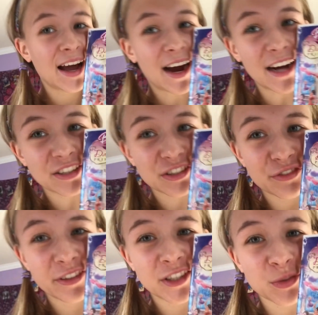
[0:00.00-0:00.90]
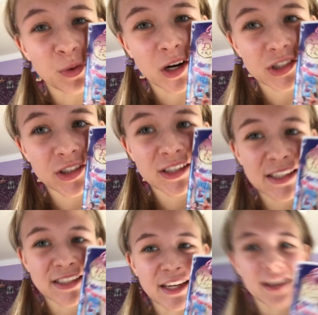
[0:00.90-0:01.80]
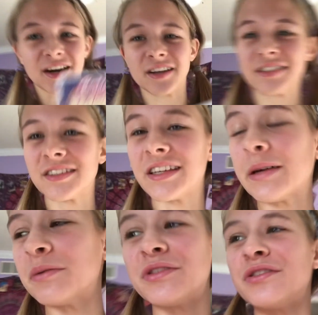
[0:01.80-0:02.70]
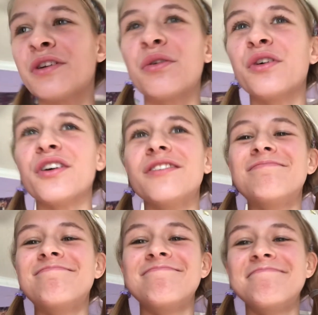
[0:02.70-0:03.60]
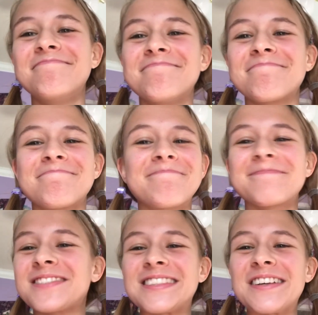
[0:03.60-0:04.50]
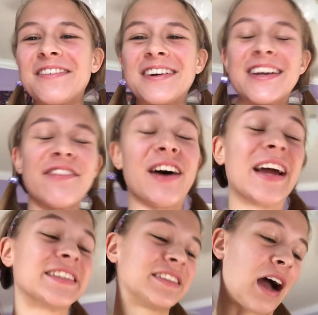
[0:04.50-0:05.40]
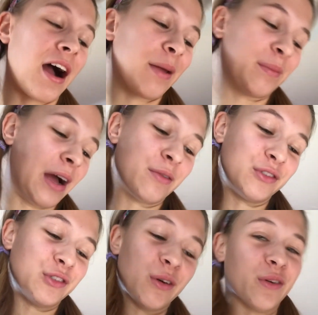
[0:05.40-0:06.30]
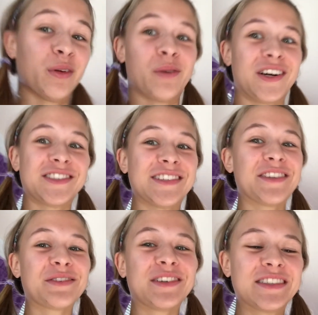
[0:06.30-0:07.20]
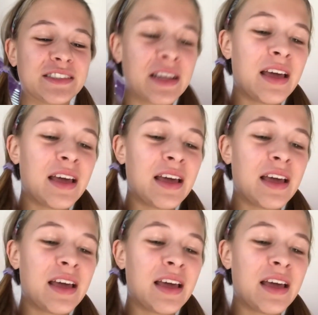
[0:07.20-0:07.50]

I just finished watching this and honestly, it was so good. So good. If I had time, I would totally watch the other ones.